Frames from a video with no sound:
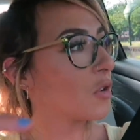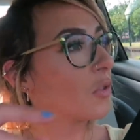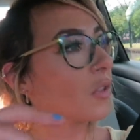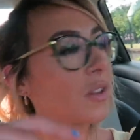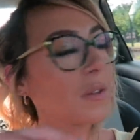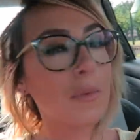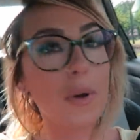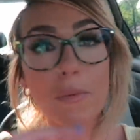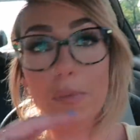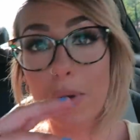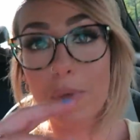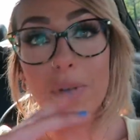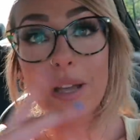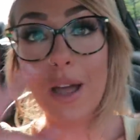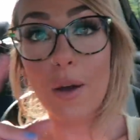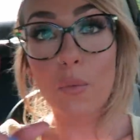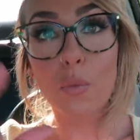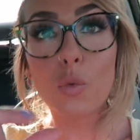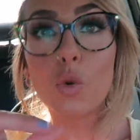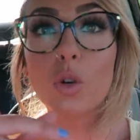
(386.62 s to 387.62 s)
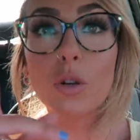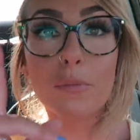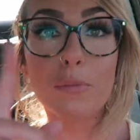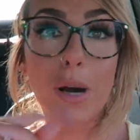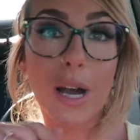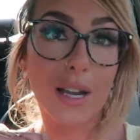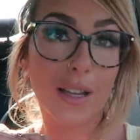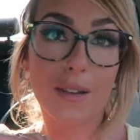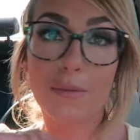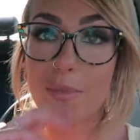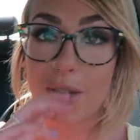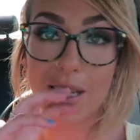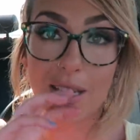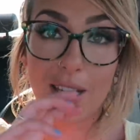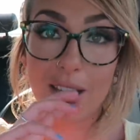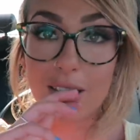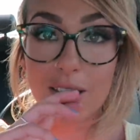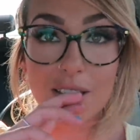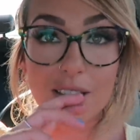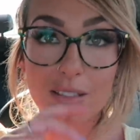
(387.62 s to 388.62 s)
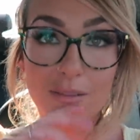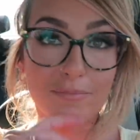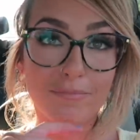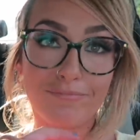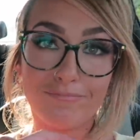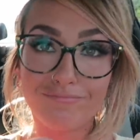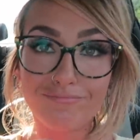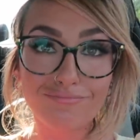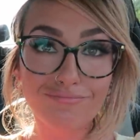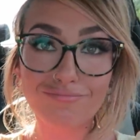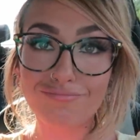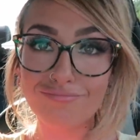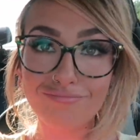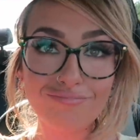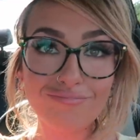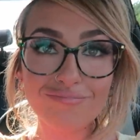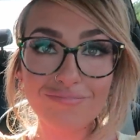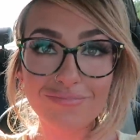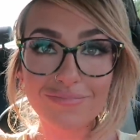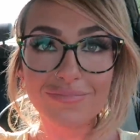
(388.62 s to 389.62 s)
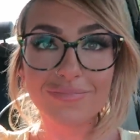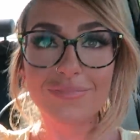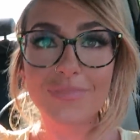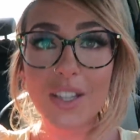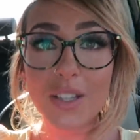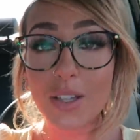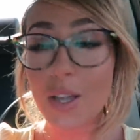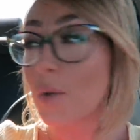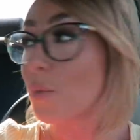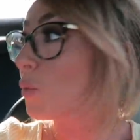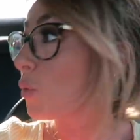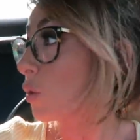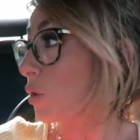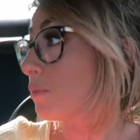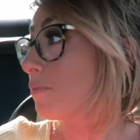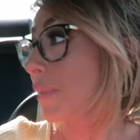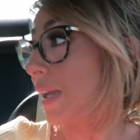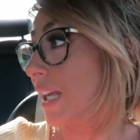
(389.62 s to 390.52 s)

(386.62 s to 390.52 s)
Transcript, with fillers: 2 of them. I'll probably get 1 bag of meanies. You get 1 meanie. I'll get 1